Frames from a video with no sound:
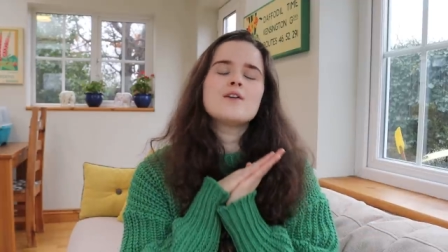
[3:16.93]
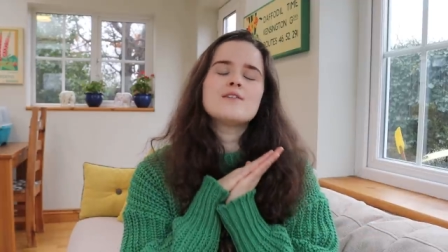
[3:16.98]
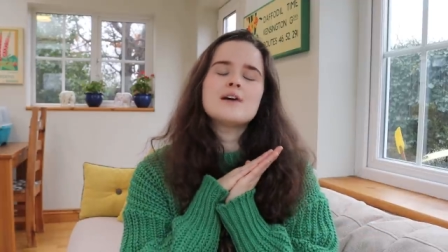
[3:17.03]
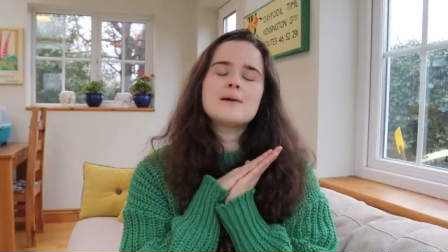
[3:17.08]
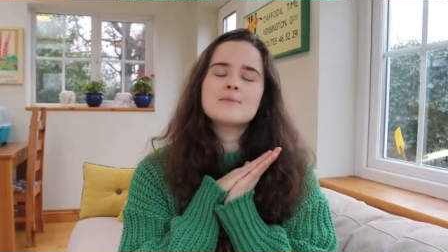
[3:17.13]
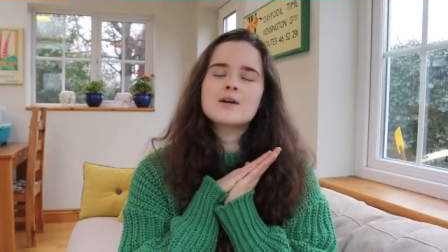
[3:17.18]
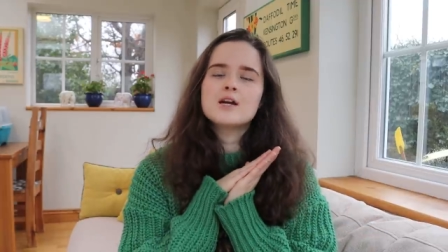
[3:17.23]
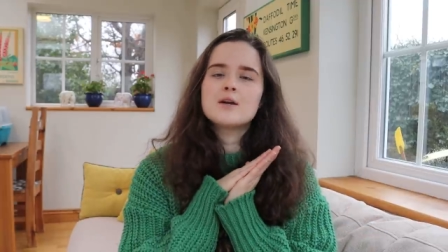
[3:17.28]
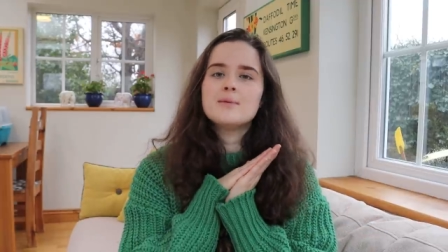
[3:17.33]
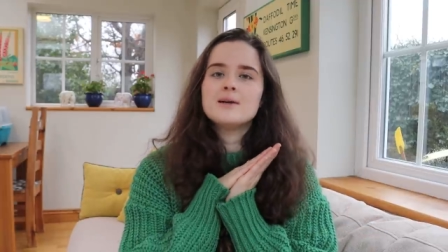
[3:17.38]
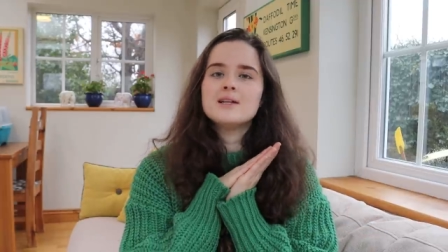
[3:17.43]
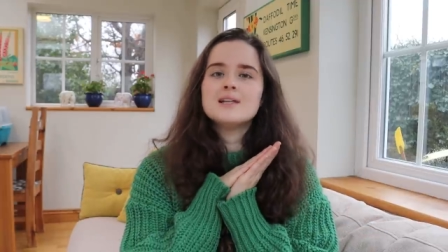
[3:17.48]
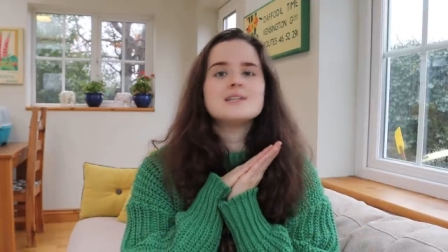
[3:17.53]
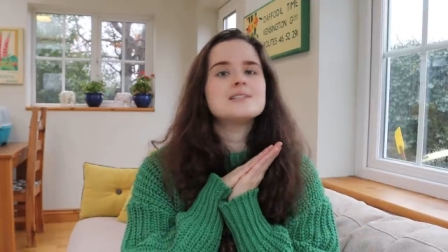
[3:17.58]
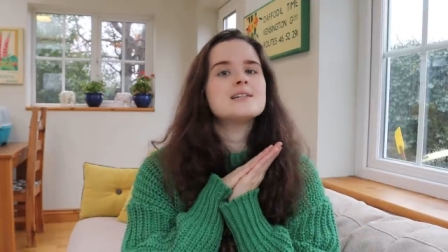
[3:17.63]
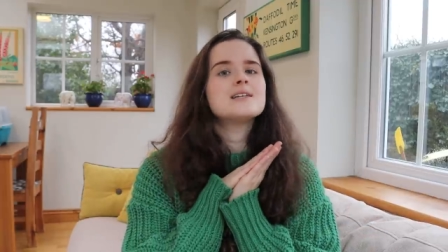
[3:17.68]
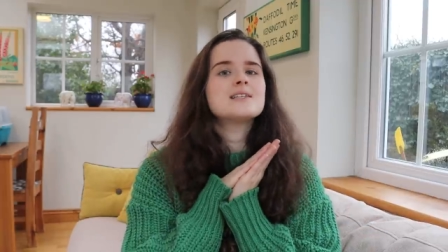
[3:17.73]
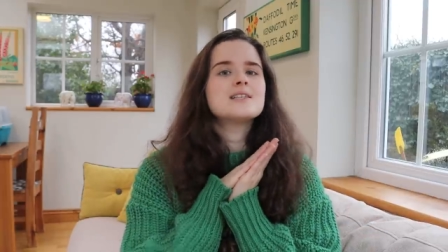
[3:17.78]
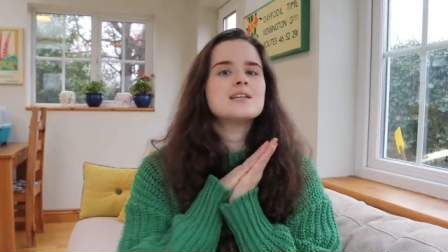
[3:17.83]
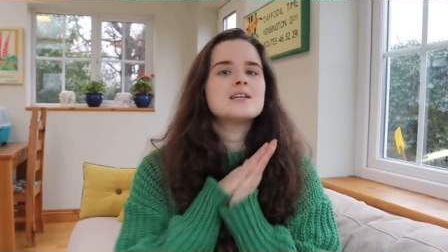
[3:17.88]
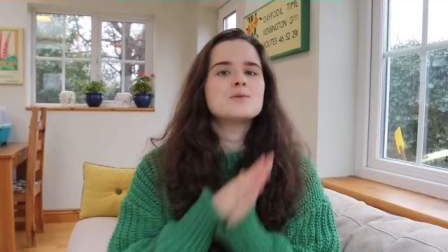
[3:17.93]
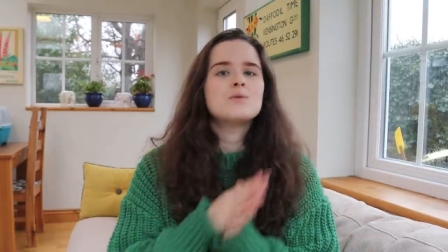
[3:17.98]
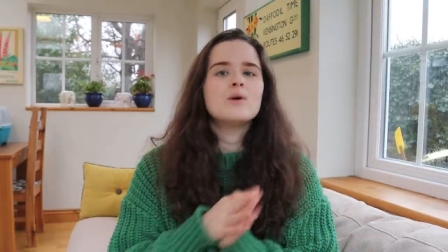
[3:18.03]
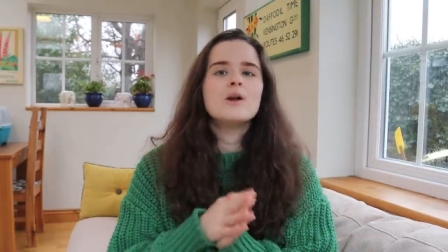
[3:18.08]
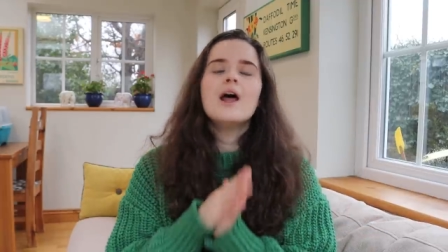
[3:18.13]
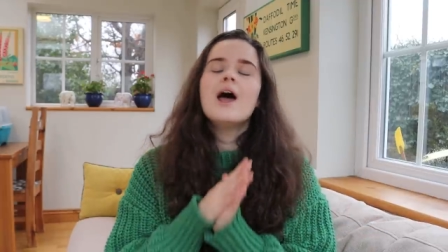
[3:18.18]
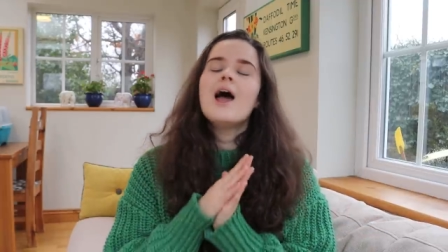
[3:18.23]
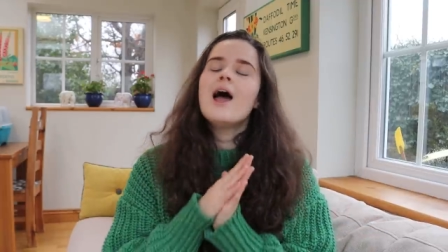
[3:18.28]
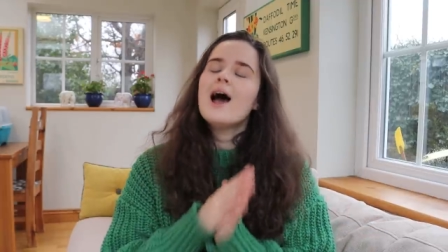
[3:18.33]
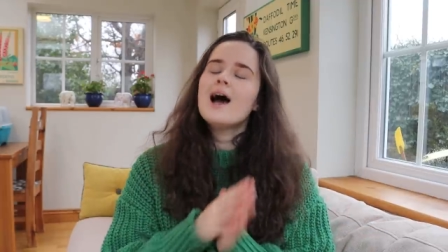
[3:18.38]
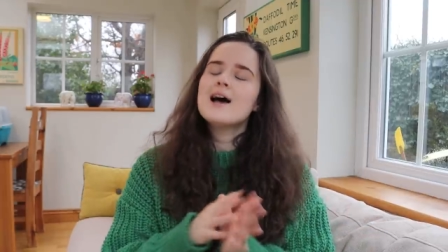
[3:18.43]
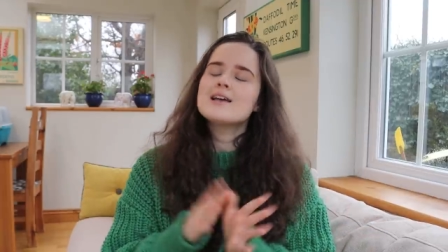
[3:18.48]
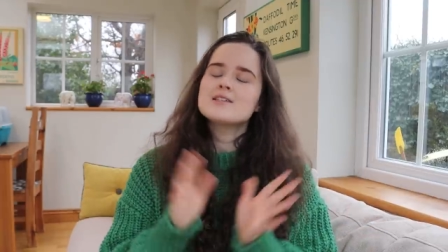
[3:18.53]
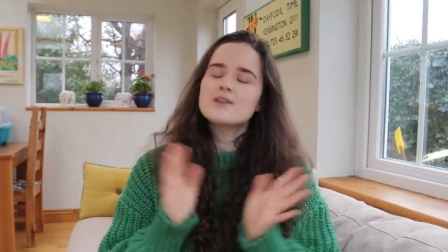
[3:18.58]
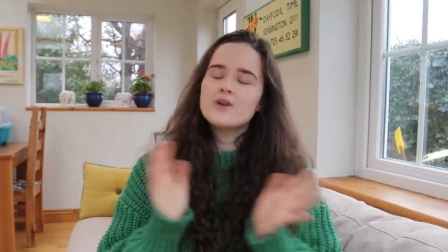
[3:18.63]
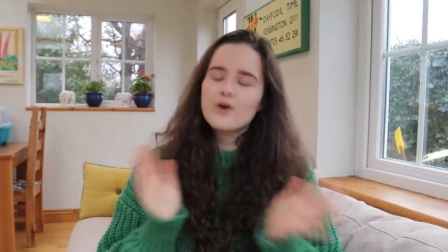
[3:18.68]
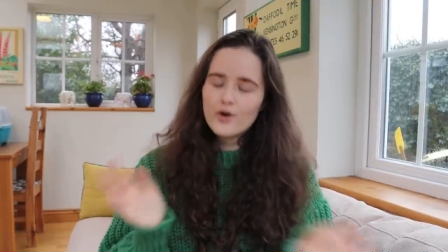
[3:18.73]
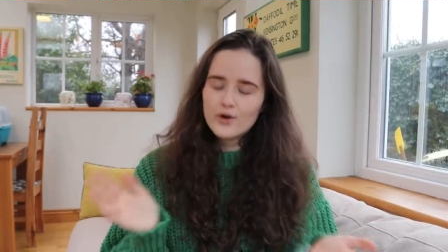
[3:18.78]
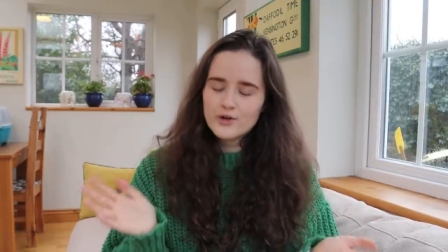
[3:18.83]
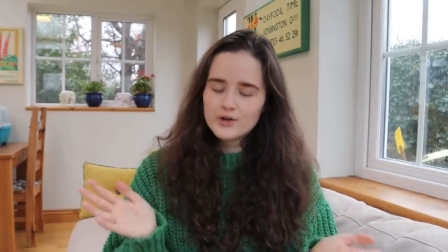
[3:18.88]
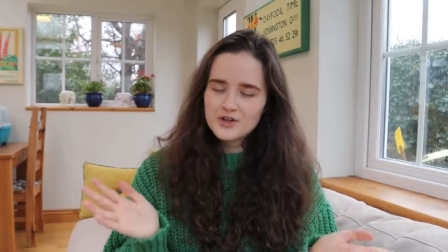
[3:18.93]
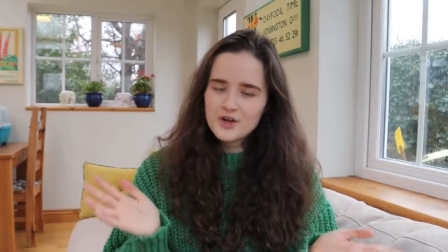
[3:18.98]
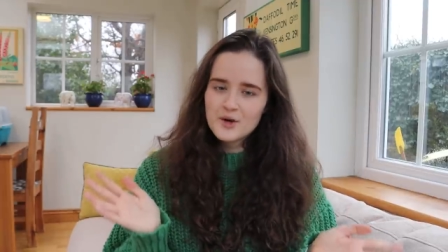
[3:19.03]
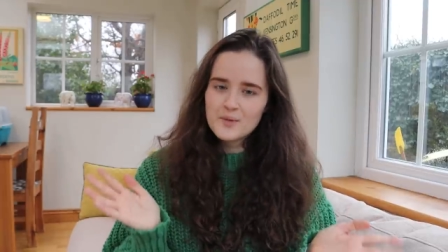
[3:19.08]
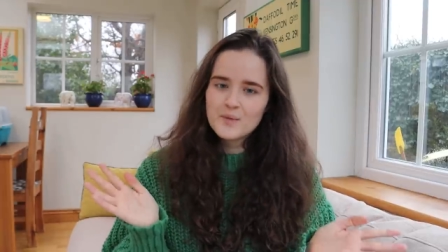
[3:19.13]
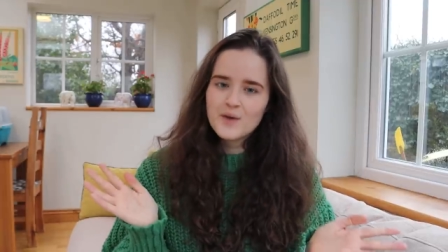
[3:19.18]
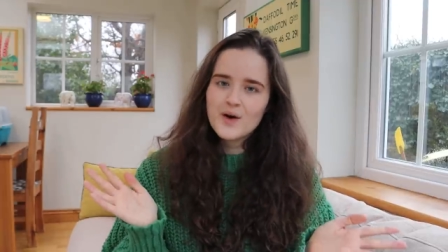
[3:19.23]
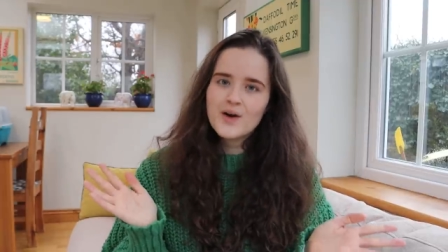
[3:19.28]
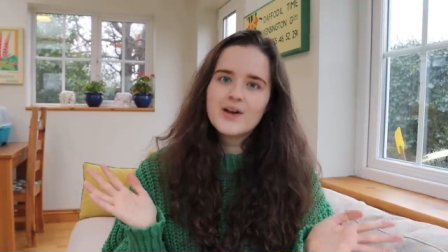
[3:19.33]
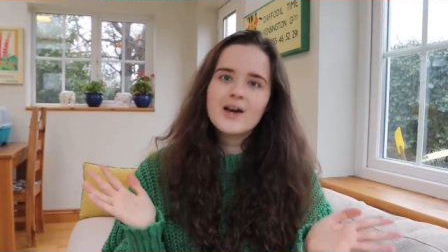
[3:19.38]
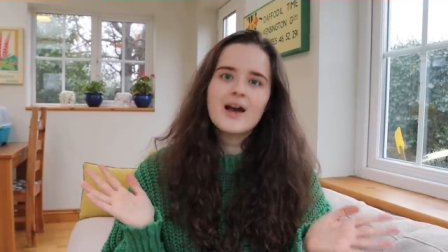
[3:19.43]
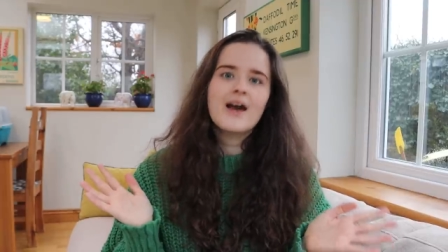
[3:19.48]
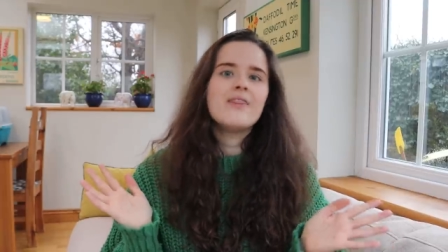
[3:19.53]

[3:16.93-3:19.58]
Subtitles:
I'm going to be listening to this one as an audiobook,